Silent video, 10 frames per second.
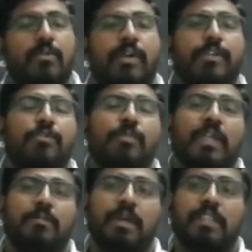What do you
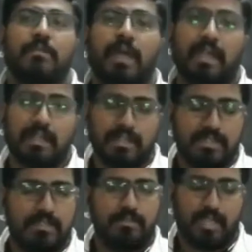mean by the
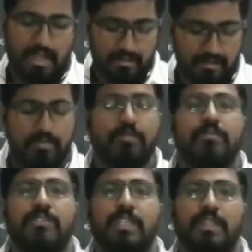magnets? We have
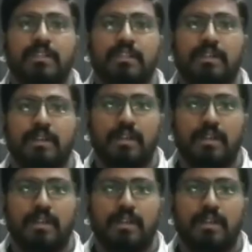seen.